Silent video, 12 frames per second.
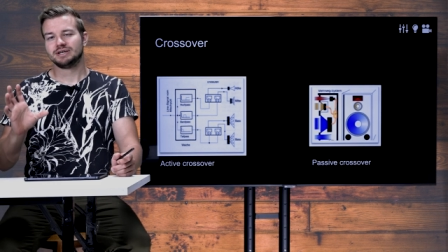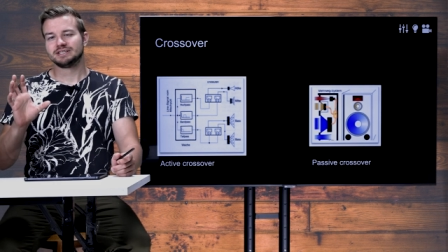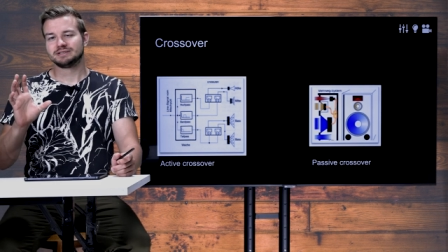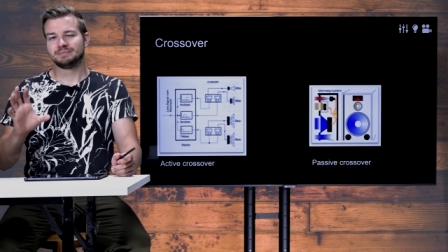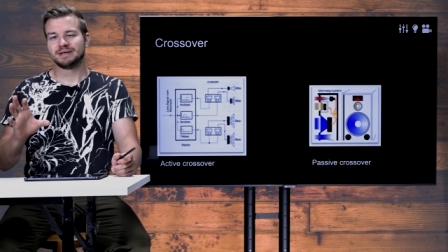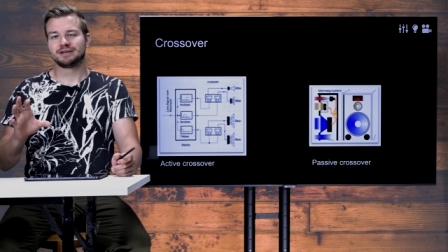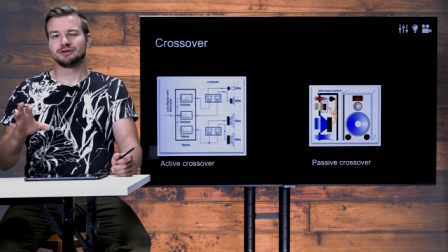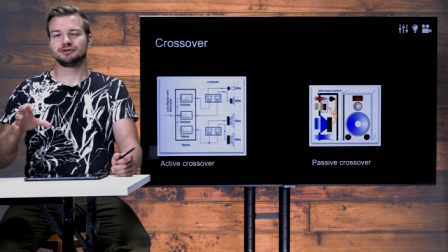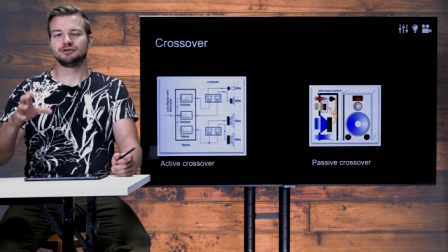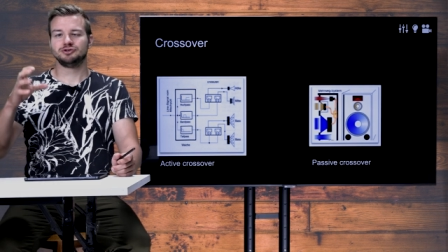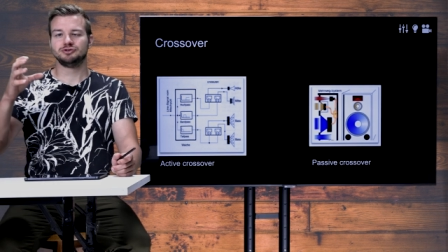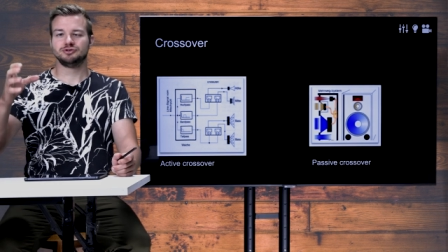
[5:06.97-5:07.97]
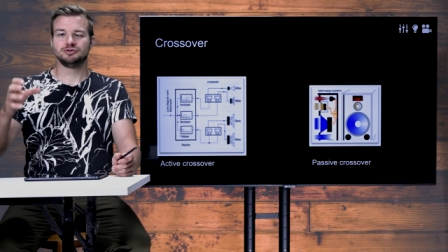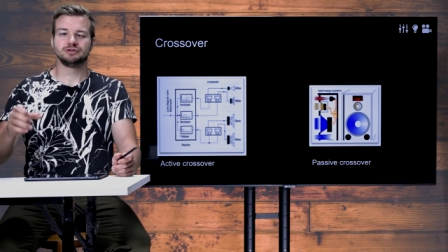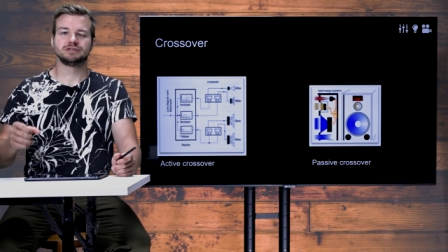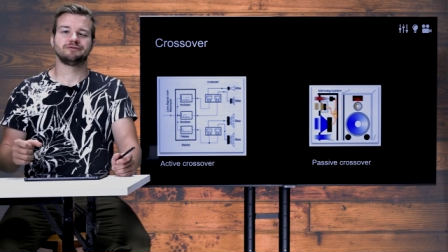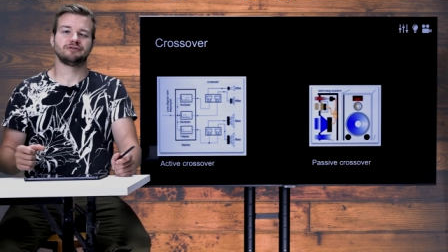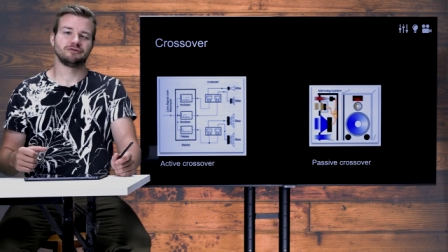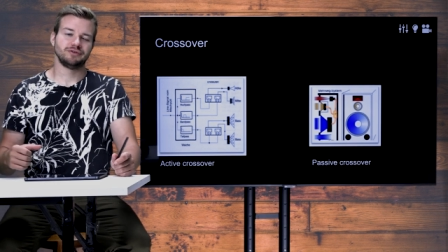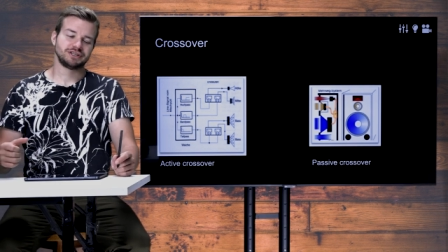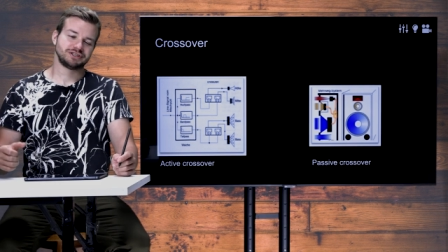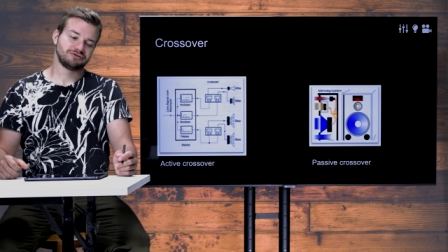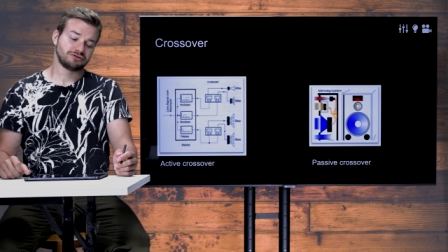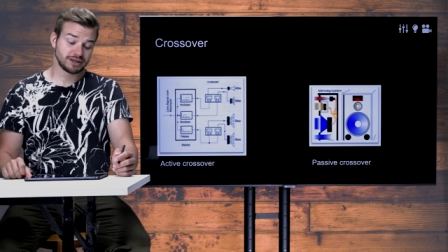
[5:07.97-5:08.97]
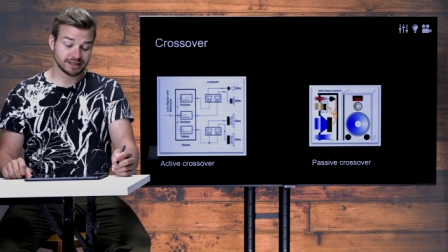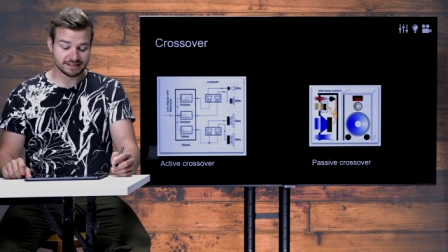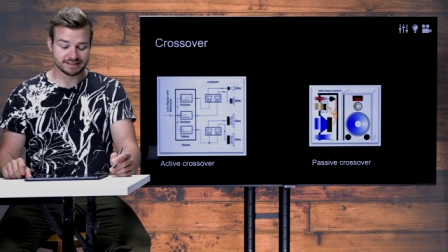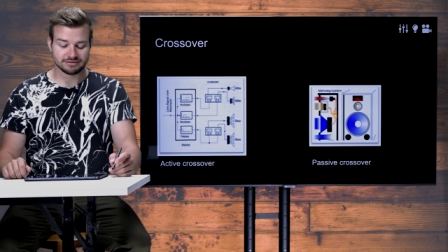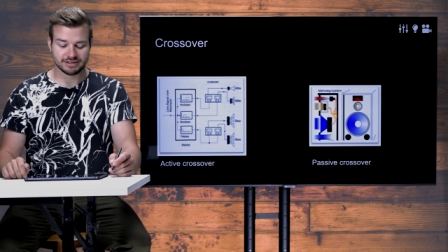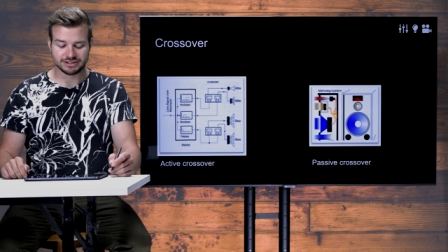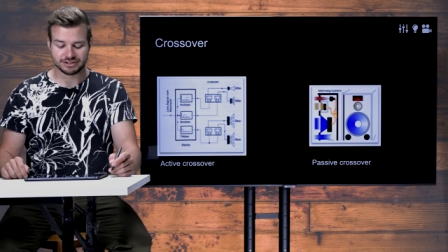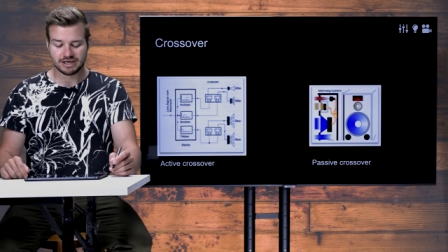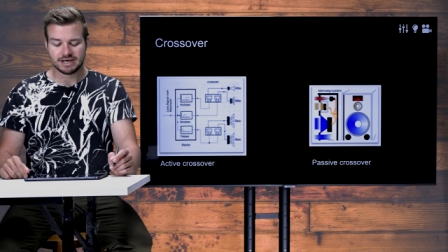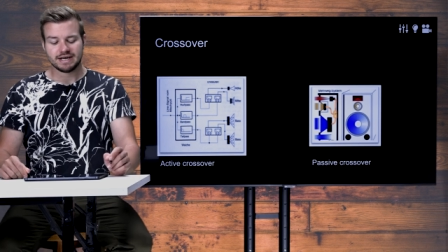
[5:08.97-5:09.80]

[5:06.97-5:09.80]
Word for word: speaker do you use for which frequency range.